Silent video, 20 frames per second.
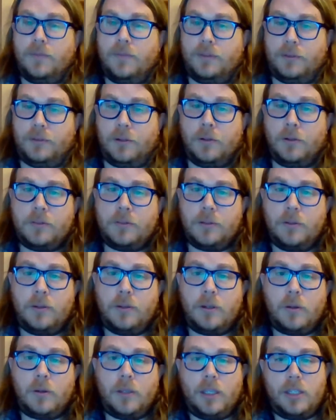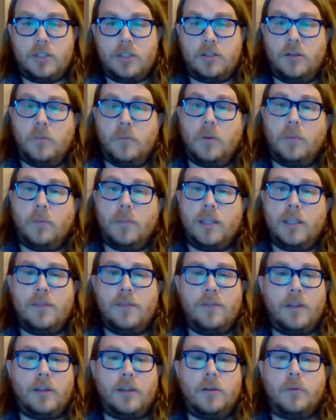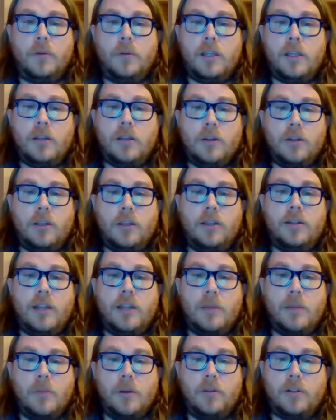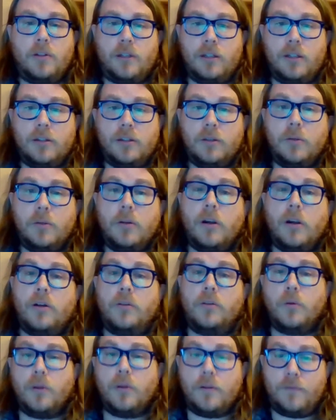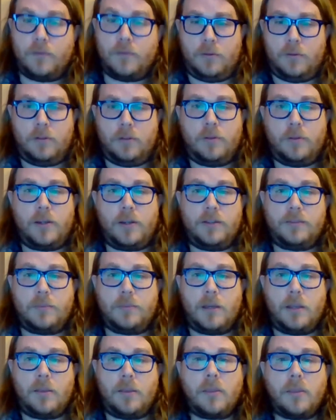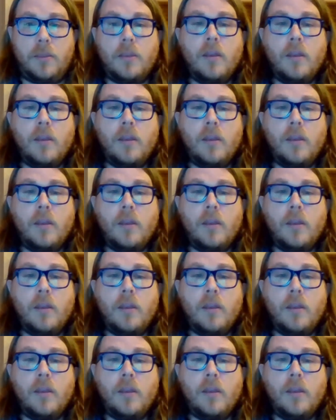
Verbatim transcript: of Stir Studio Kitchen will be giving a Greek cooking demo to conclude our Tour of Greece month.